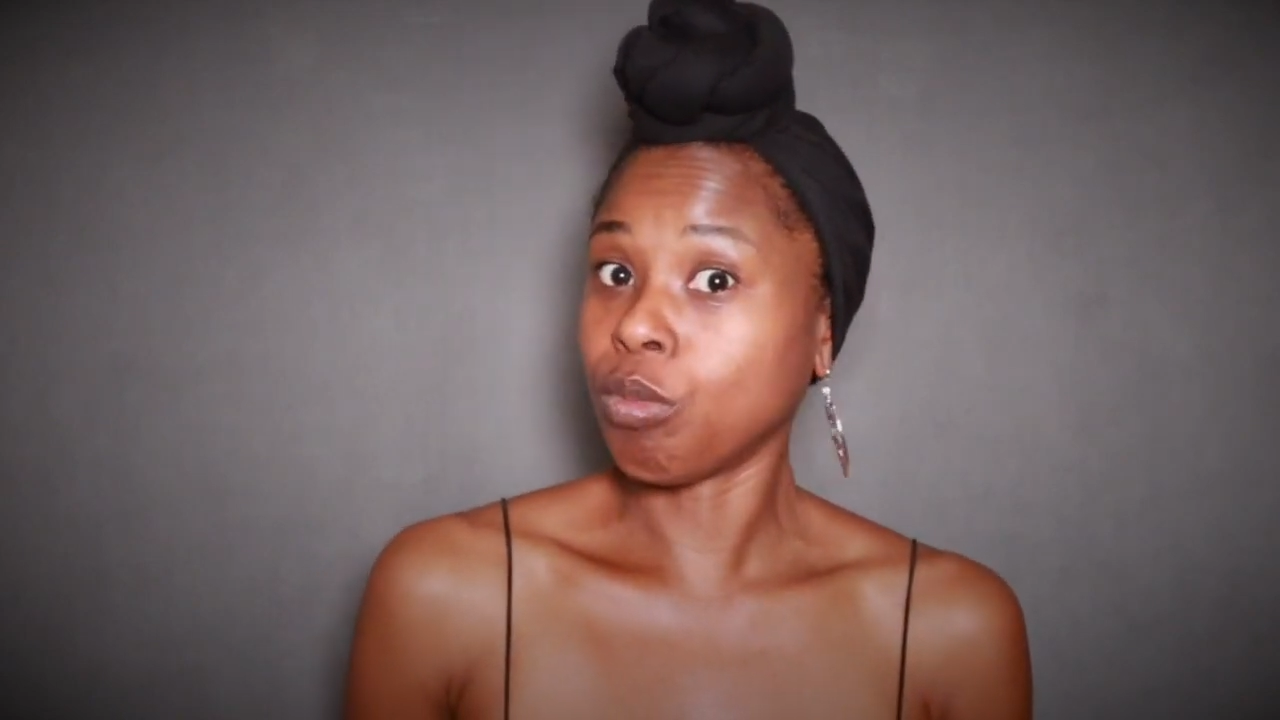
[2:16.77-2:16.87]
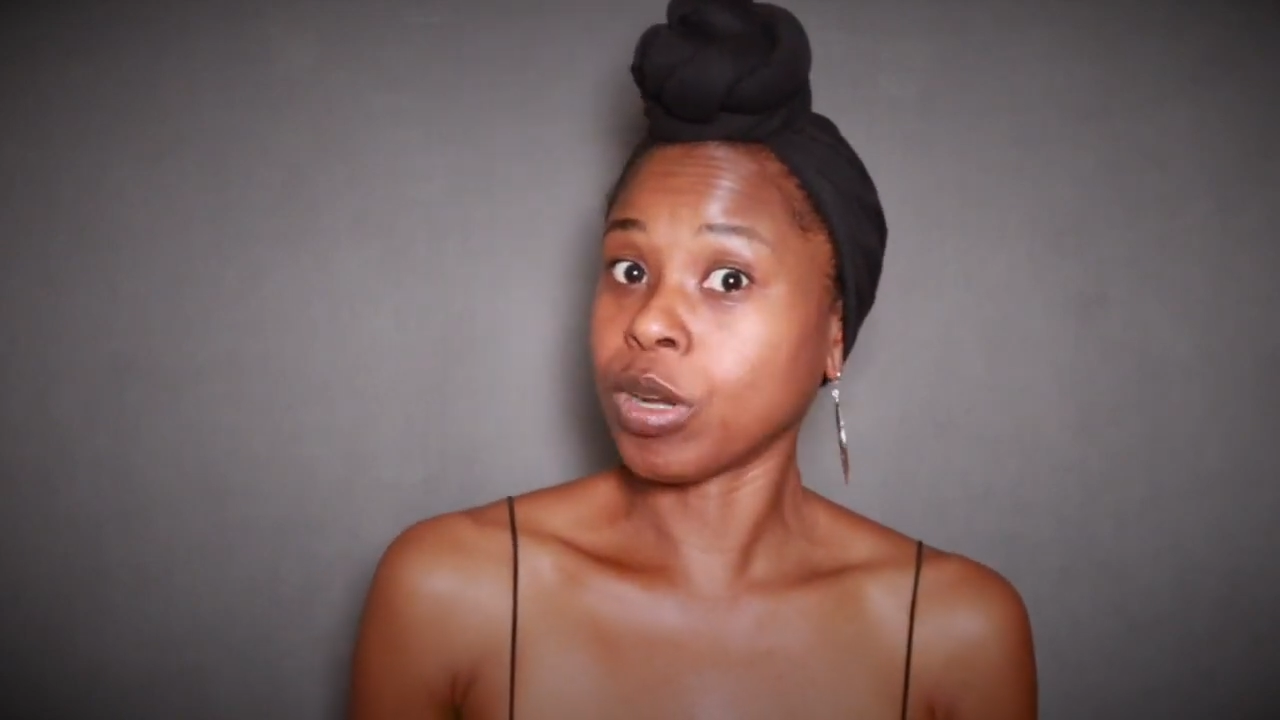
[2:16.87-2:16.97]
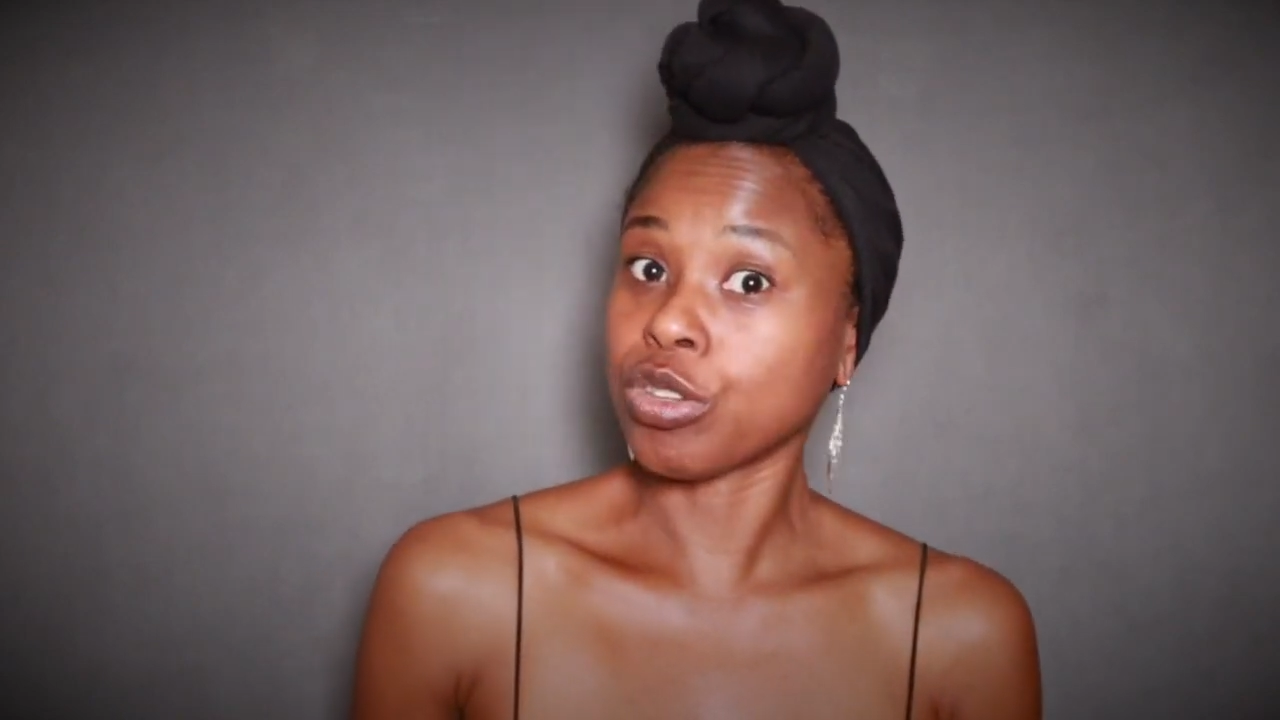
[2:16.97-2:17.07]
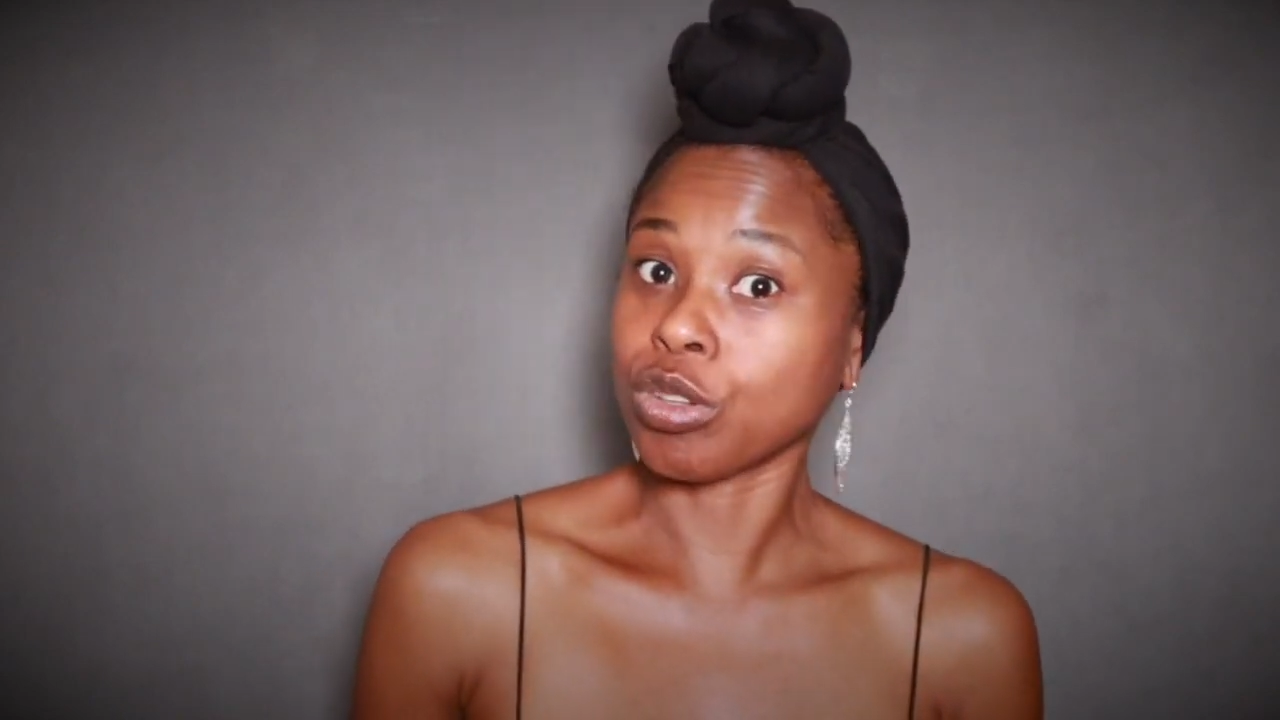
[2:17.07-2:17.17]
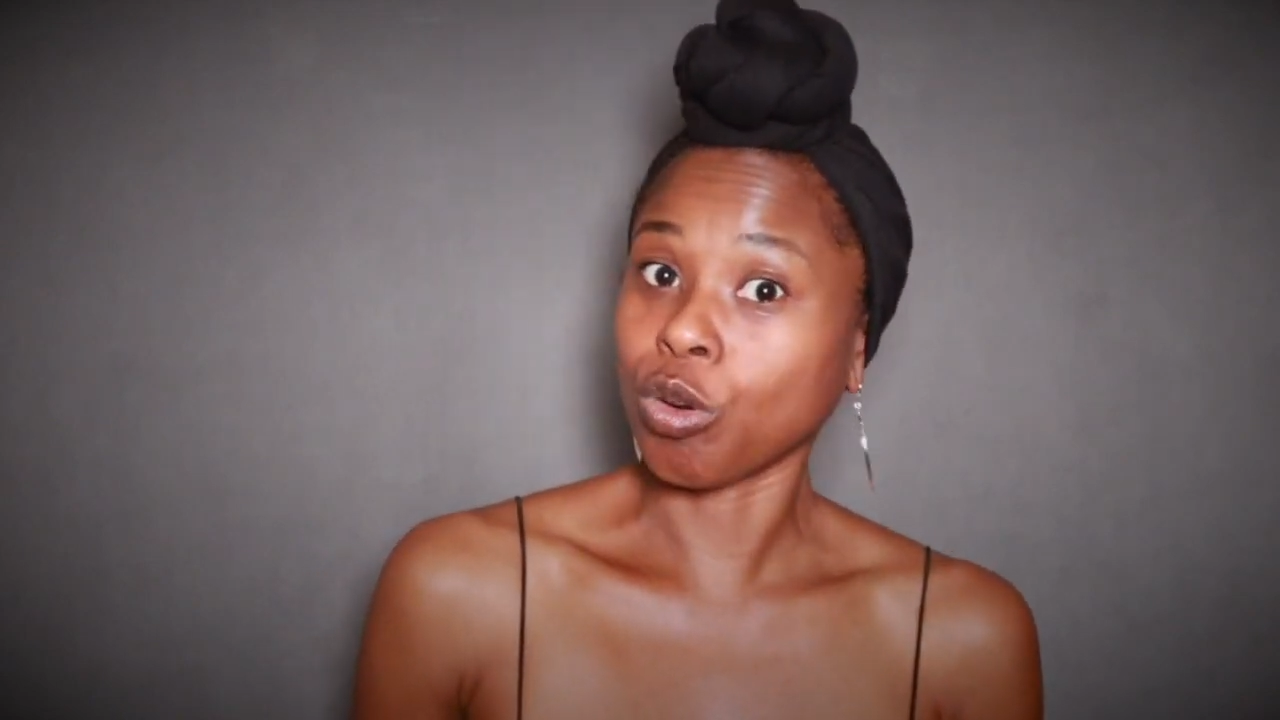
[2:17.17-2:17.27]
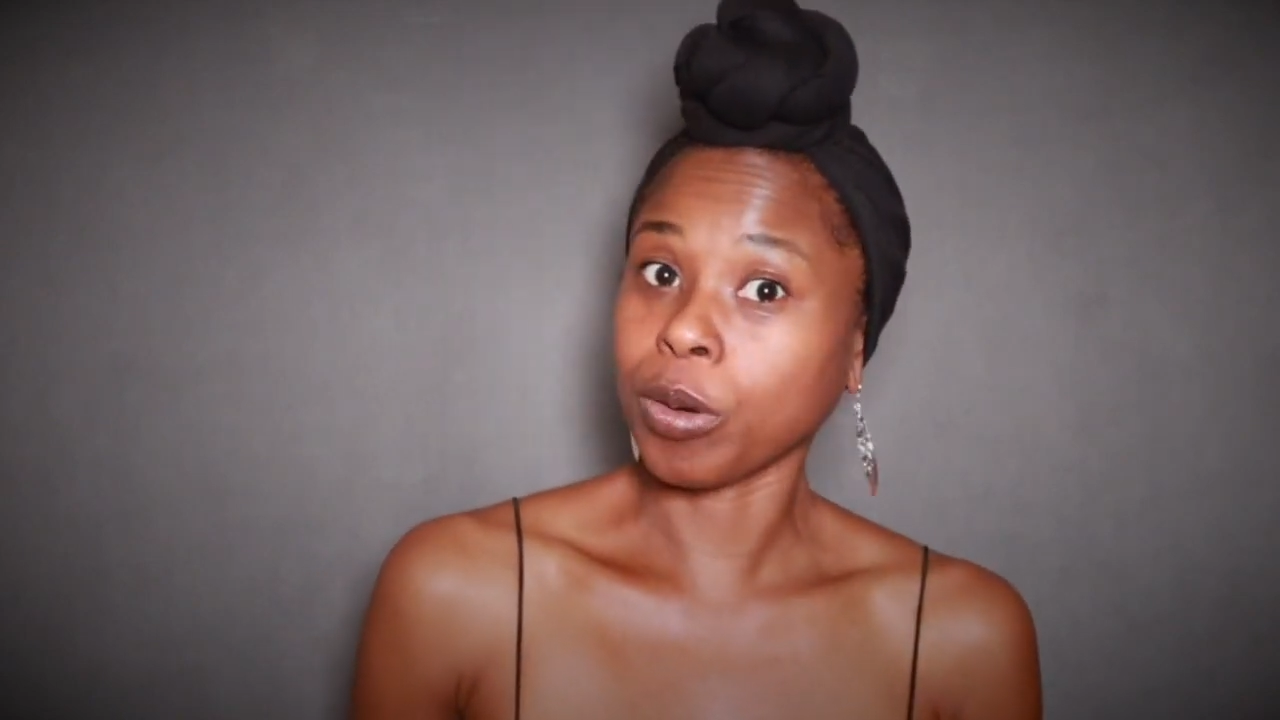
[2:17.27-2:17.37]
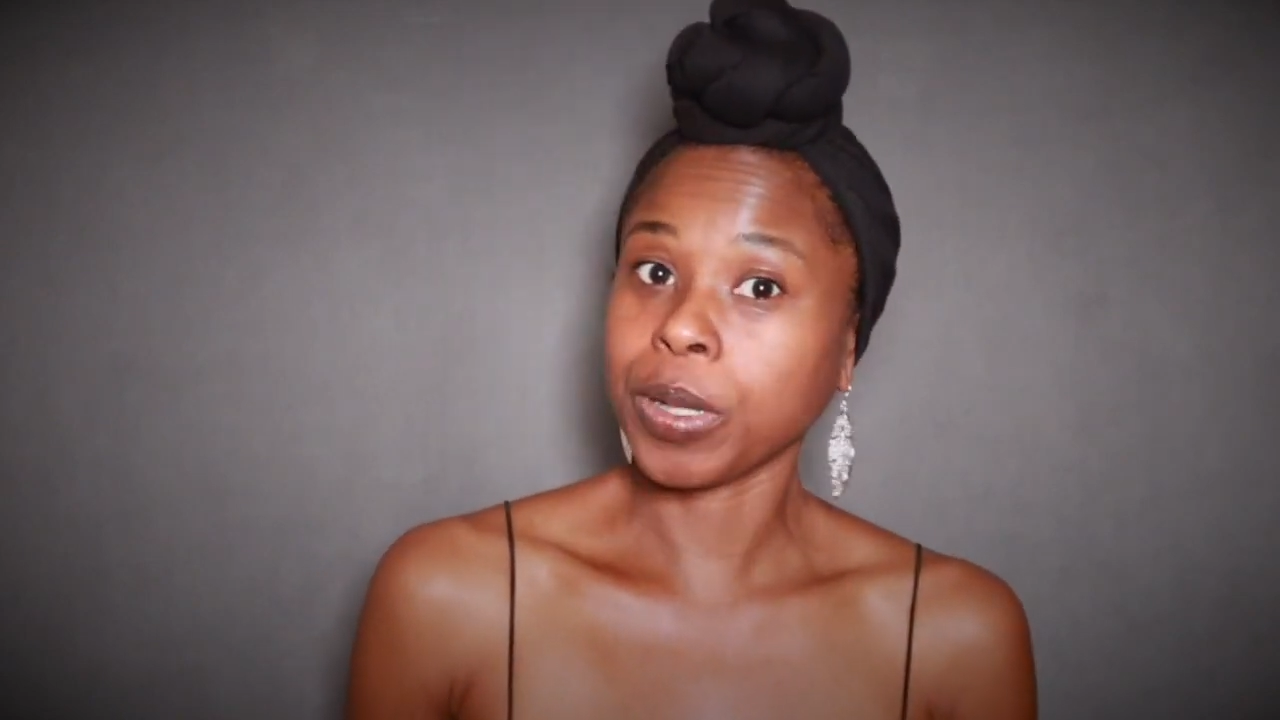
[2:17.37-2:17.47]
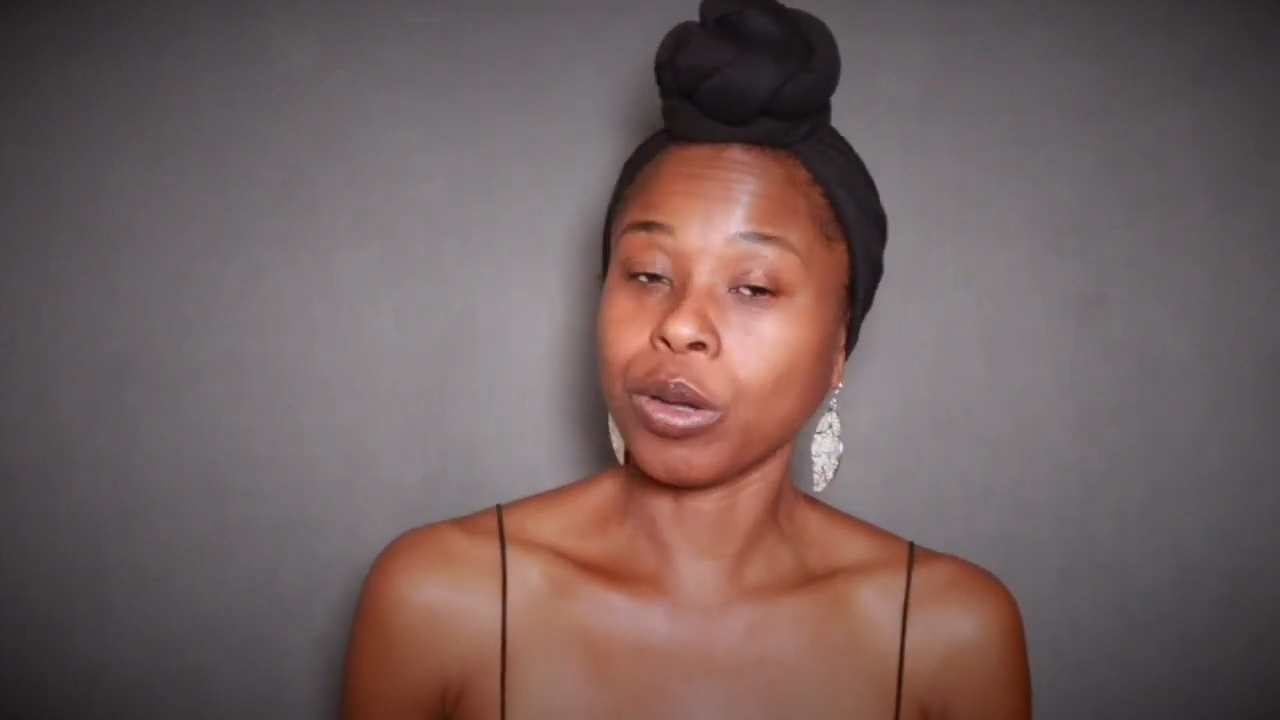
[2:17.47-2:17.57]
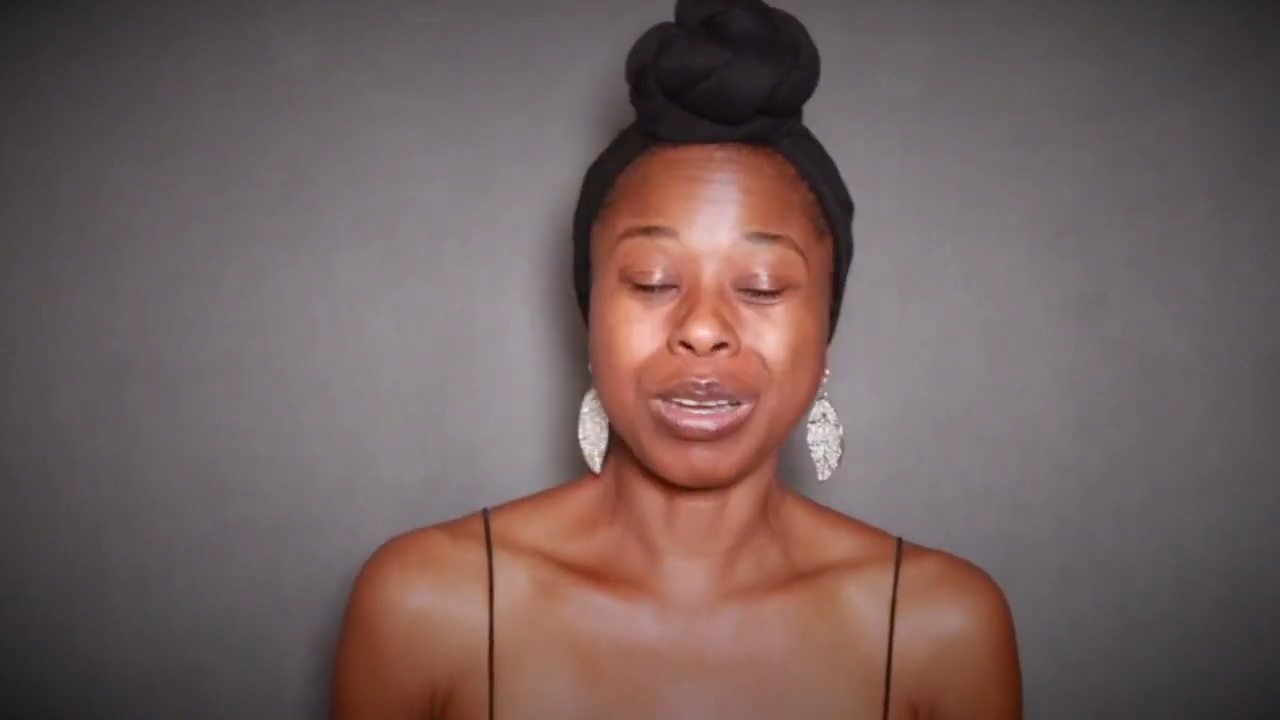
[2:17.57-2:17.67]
much Scorpio,